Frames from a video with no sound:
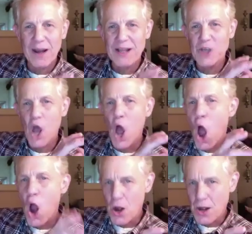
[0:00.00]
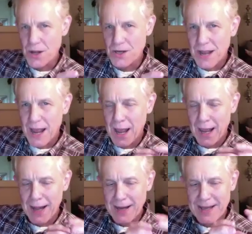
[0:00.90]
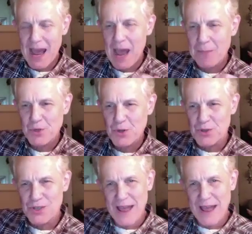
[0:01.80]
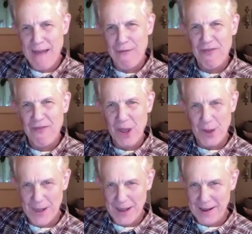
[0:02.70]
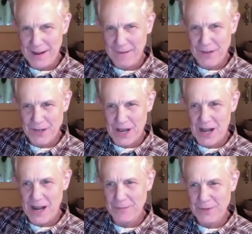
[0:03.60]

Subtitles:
it's art and it captures a feeling of the time.